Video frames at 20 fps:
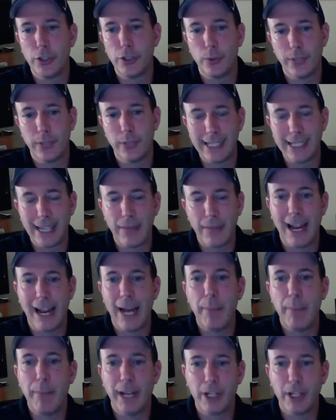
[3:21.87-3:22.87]
Let's say if I
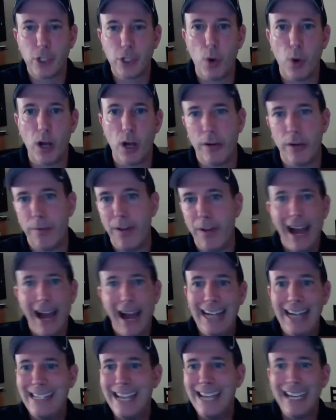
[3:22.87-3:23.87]
had pick 12, I
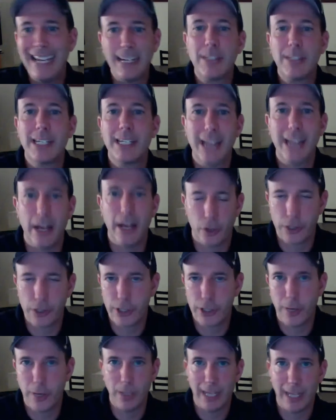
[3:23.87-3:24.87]
take them together or
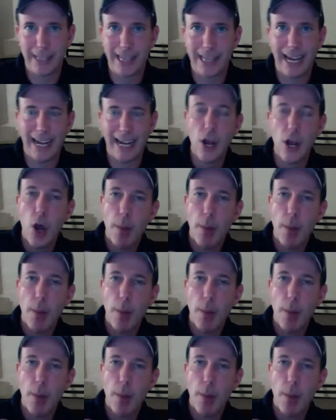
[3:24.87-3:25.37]
something like that.